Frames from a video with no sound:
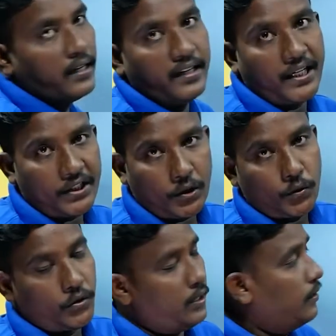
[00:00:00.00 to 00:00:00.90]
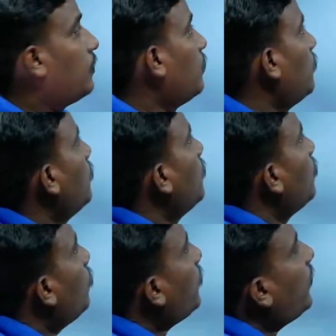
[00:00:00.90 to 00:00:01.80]
Next question.
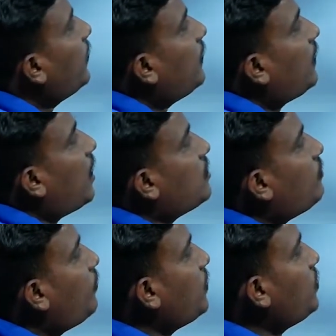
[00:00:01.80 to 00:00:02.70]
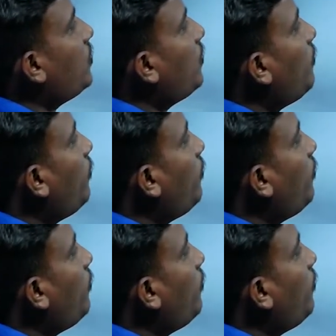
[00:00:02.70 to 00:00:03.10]
Okay, the transfer function of